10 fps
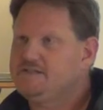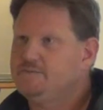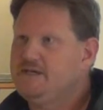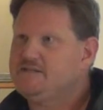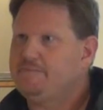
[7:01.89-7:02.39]
at
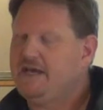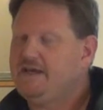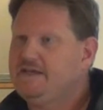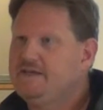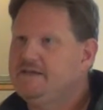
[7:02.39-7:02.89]
West Bank,
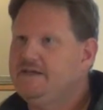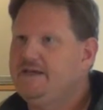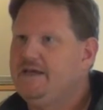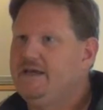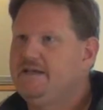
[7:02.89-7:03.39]

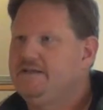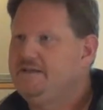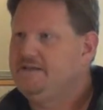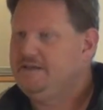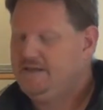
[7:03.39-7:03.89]
and
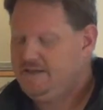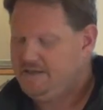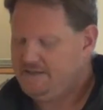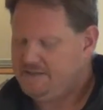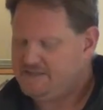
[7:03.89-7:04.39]

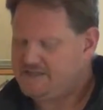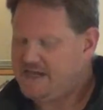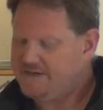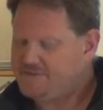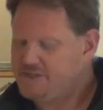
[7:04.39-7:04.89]
the
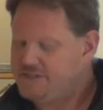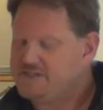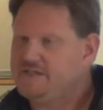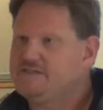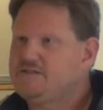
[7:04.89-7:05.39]
staff just
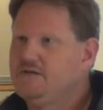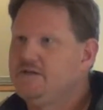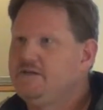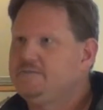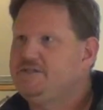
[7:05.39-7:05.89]

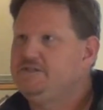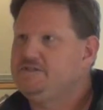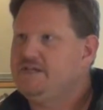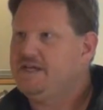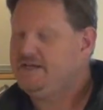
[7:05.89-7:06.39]
installed them
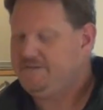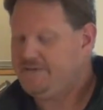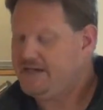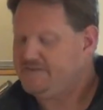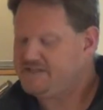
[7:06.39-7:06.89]
Tuesday. I
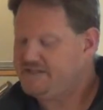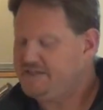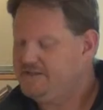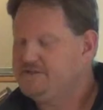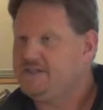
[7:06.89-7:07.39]
haven't seen
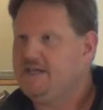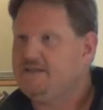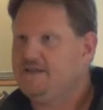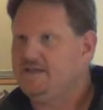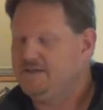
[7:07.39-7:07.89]
those
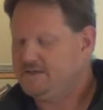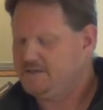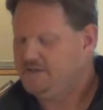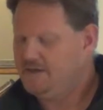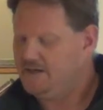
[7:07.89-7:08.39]
yet. They look
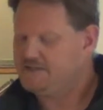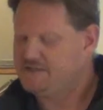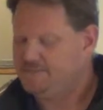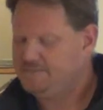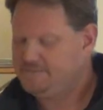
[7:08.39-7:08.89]
awesome.